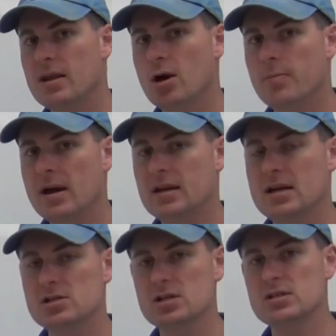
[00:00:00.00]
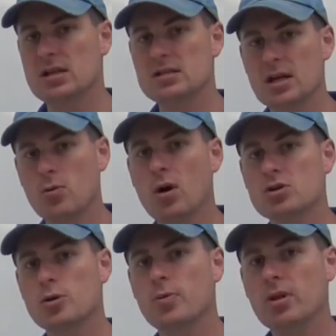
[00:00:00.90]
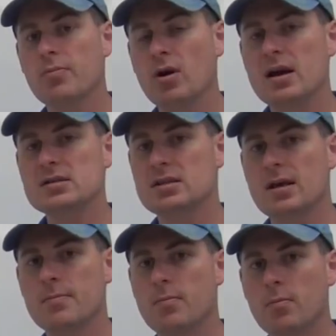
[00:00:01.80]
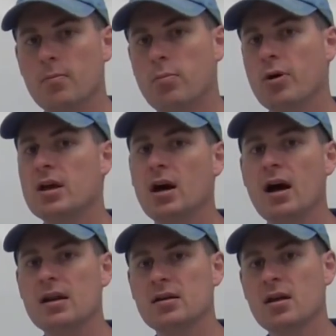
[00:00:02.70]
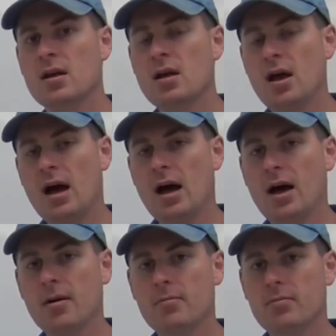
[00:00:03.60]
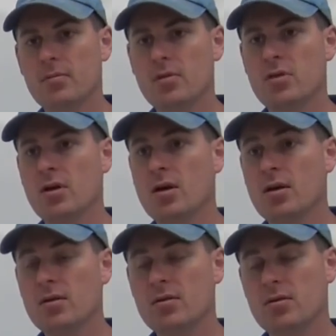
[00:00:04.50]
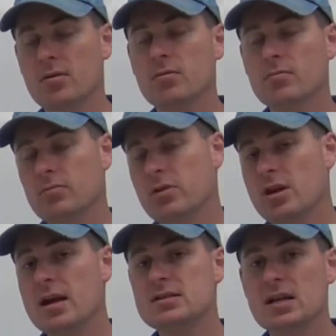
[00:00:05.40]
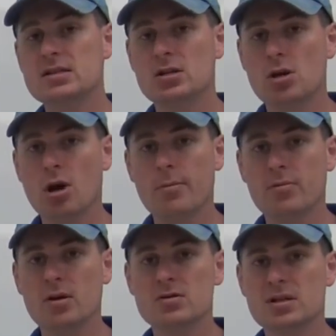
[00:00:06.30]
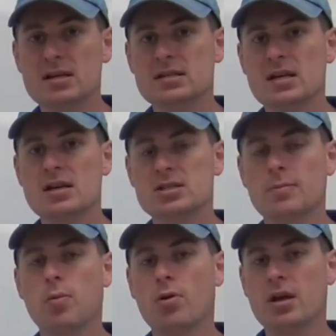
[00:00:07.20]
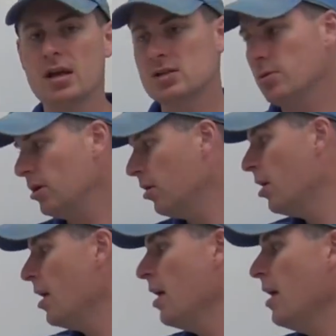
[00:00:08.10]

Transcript: by the OPEC nations is they quadruple the price, they boycott um, the, the United States and Europe, those they see as supporting Israel.